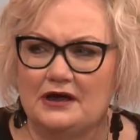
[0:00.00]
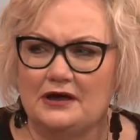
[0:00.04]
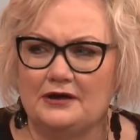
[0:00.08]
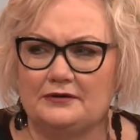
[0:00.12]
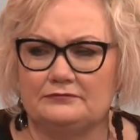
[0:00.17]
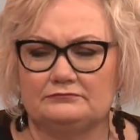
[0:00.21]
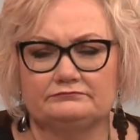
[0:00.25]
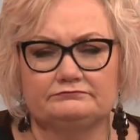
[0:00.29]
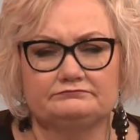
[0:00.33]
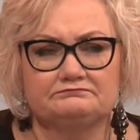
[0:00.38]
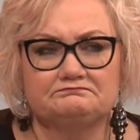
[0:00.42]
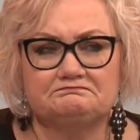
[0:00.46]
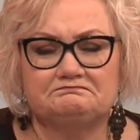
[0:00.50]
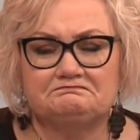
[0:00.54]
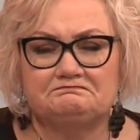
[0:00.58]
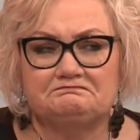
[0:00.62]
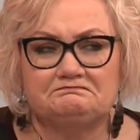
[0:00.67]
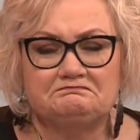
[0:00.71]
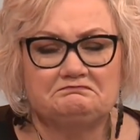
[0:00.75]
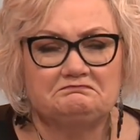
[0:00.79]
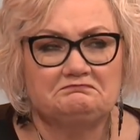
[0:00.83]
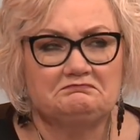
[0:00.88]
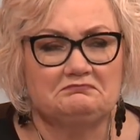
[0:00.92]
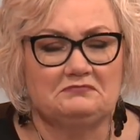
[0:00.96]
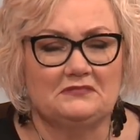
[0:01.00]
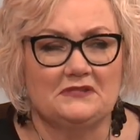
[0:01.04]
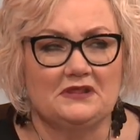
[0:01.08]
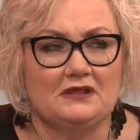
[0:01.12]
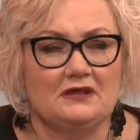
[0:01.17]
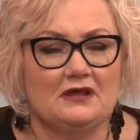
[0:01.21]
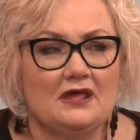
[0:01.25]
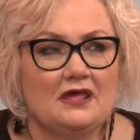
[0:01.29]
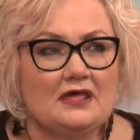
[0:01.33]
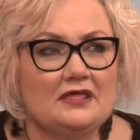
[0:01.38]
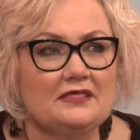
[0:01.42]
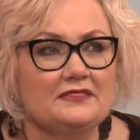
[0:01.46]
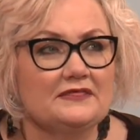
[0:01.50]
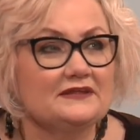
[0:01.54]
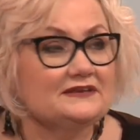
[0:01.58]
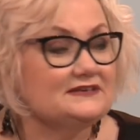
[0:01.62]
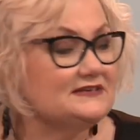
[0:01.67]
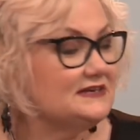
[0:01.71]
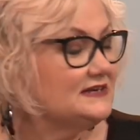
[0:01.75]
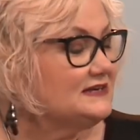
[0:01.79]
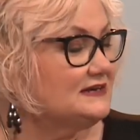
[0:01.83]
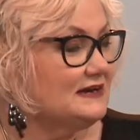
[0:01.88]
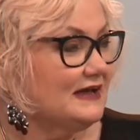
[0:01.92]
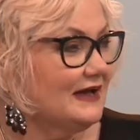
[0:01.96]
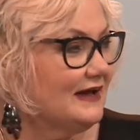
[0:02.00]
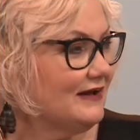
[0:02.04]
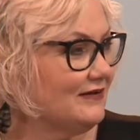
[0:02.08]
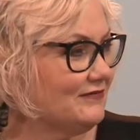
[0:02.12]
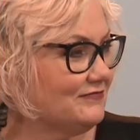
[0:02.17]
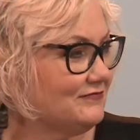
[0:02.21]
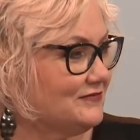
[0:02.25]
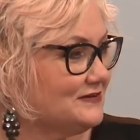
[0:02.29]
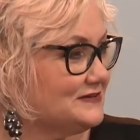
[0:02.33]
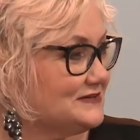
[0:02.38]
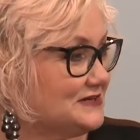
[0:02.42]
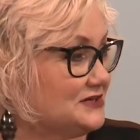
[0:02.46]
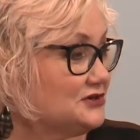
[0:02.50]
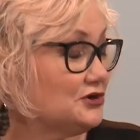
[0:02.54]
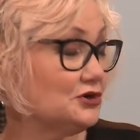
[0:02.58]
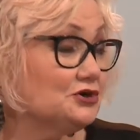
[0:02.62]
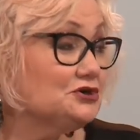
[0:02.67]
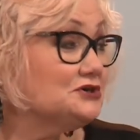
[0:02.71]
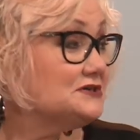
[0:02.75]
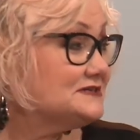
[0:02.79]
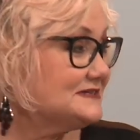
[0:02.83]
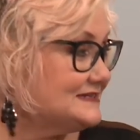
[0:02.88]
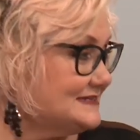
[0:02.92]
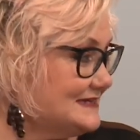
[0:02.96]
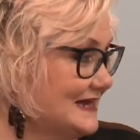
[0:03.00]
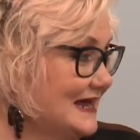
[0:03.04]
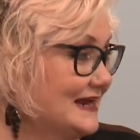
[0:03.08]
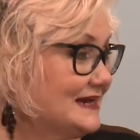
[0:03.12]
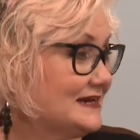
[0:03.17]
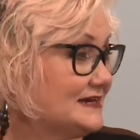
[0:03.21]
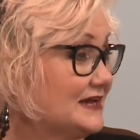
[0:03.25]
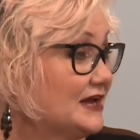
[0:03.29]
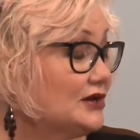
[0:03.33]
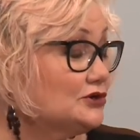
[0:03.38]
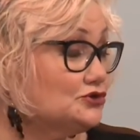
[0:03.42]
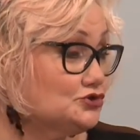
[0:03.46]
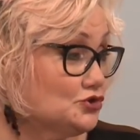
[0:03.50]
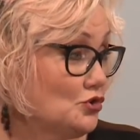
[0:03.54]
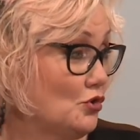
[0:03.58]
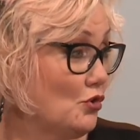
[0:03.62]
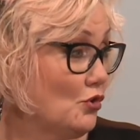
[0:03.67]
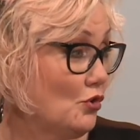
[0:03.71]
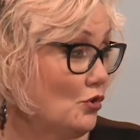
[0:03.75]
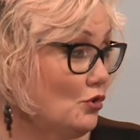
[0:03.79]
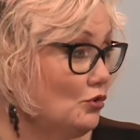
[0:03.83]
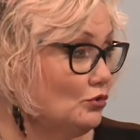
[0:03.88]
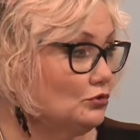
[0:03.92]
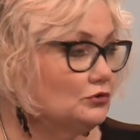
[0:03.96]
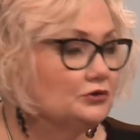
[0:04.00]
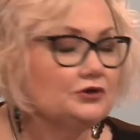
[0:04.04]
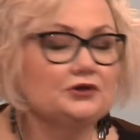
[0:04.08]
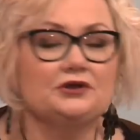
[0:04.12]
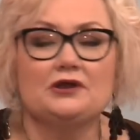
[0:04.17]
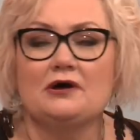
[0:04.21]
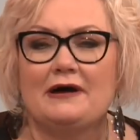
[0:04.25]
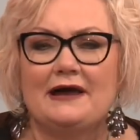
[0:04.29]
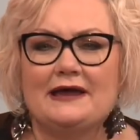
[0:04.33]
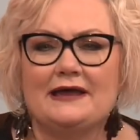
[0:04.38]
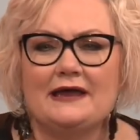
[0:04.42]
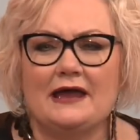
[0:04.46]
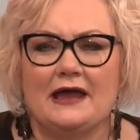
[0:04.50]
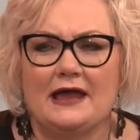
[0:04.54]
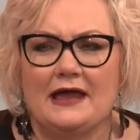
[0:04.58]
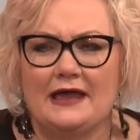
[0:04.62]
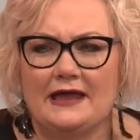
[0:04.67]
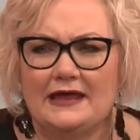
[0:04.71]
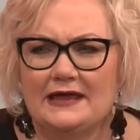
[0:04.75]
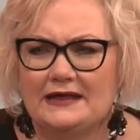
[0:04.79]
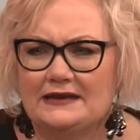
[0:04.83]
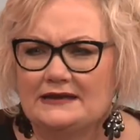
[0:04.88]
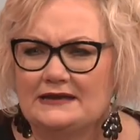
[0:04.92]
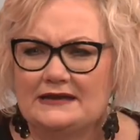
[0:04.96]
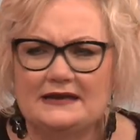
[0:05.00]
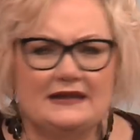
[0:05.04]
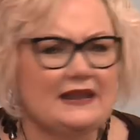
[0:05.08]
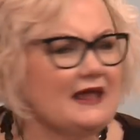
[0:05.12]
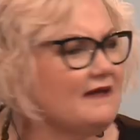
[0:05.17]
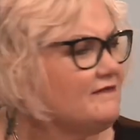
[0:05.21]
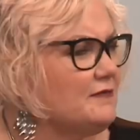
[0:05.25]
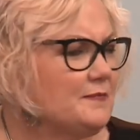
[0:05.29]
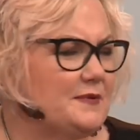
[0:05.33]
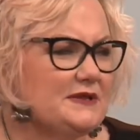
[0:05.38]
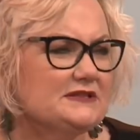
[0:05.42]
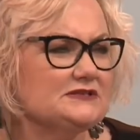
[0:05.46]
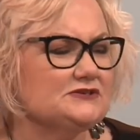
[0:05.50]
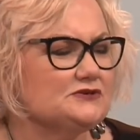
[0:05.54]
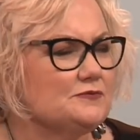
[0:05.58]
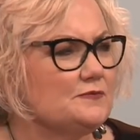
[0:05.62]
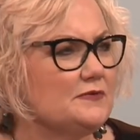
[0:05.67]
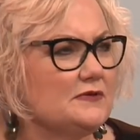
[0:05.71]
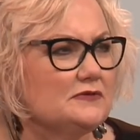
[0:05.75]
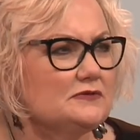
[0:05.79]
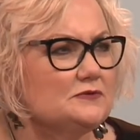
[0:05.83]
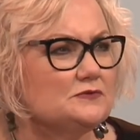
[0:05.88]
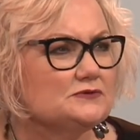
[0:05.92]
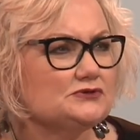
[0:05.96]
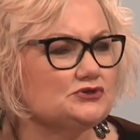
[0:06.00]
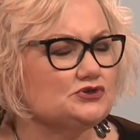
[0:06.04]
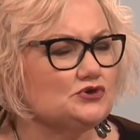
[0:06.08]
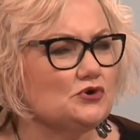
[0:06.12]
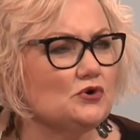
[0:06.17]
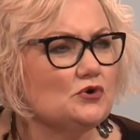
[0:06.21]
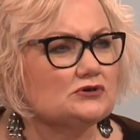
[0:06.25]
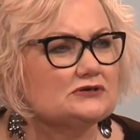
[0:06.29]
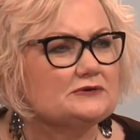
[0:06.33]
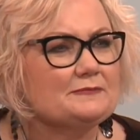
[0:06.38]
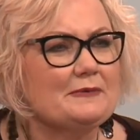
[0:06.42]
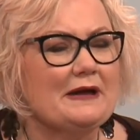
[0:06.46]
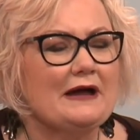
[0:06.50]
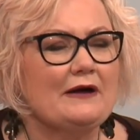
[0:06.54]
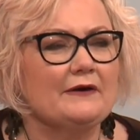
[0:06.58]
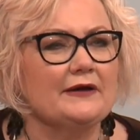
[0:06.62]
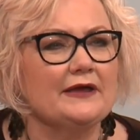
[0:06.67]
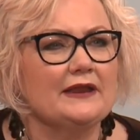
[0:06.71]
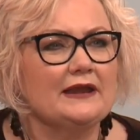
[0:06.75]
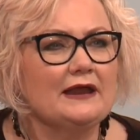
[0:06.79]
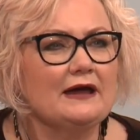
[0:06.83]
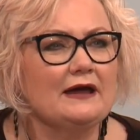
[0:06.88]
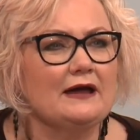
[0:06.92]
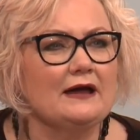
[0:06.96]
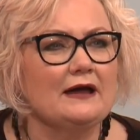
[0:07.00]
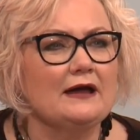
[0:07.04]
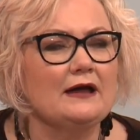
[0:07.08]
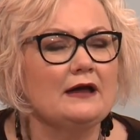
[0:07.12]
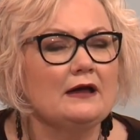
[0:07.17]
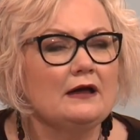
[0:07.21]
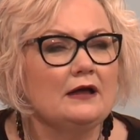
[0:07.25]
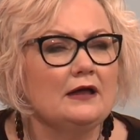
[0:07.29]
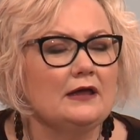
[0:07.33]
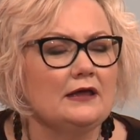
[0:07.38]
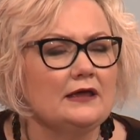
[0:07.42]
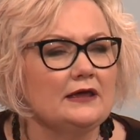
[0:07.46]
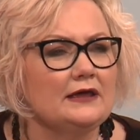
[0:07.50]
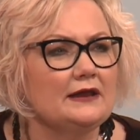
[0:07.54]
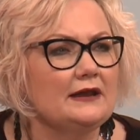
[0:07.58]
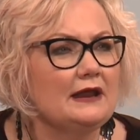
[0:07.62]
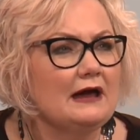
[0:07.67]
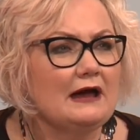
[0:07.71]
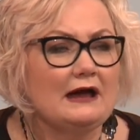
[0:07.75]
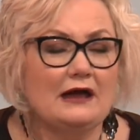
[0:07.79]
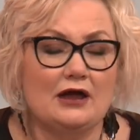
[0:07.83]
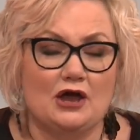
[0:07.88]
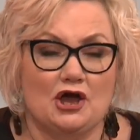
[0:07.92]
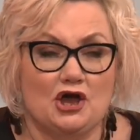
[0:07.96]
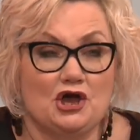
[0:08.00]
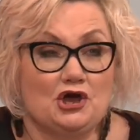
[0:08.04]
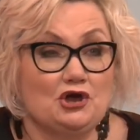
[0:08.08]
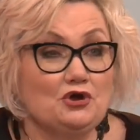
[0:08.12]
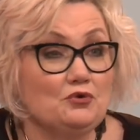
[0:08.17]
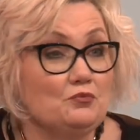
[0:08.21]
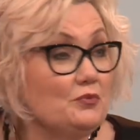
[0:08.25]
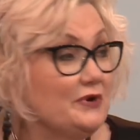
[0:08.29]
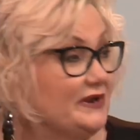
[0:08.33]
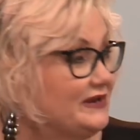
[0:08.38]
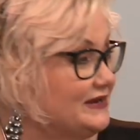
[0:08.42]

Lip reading: that didn't understand it at all. Mm. You know, it had never been something that was talked about in our home.